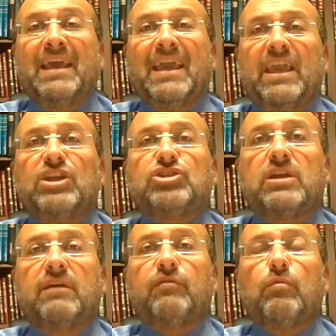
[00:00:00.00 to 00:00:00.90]
Each and
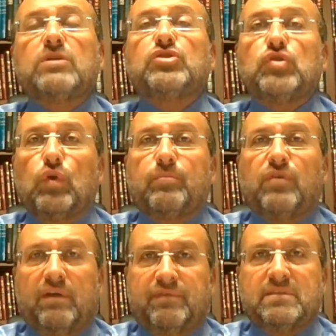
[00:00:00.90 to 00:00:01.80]
every one saw a
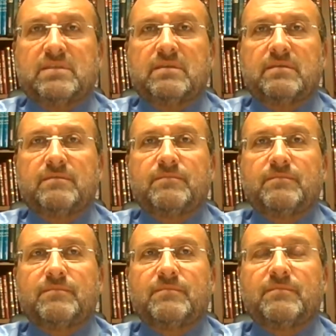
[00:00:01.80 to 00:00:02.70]
prophecy.
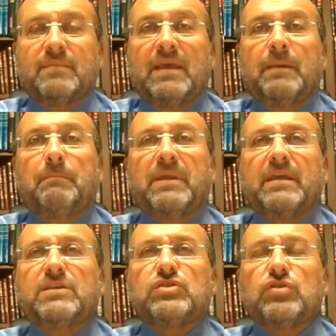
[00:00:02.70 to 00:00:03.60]
But he
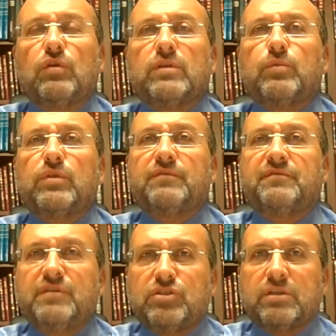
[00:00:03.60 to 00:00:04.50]
saw it with a
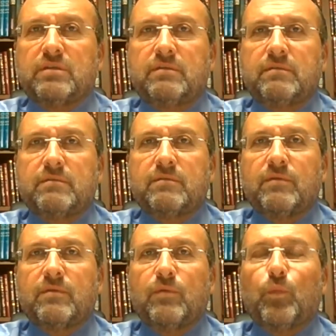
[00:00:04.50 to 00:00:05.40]
vision,
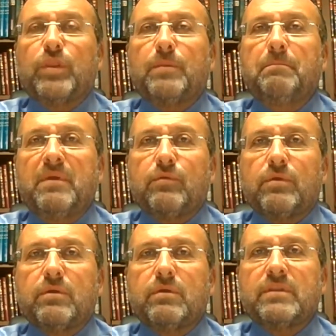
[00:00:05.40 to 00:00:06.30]
with a
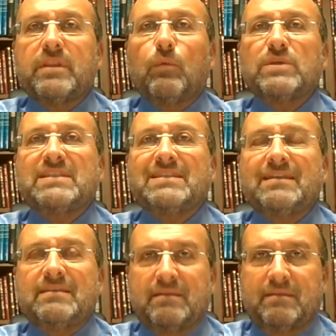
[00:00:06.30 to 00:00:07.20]
mirror that was
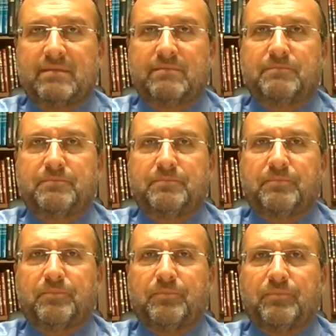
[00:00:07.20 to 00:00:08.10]
tinted.
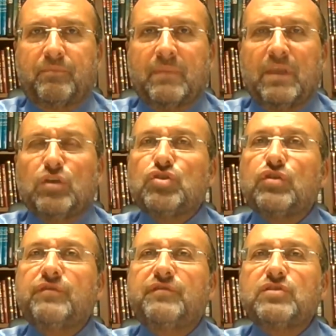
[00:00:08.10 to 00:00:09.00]
So
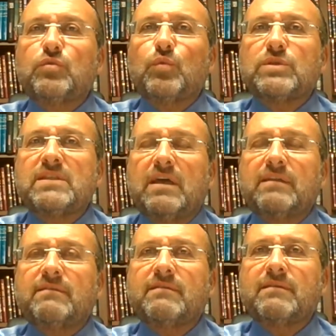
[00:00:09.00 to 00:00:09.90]
the vision was not
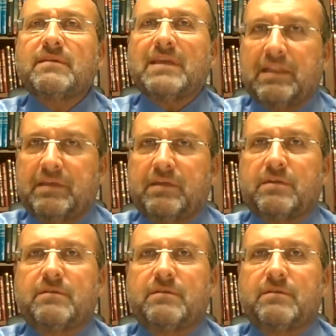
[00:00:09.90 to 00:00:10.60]
clear.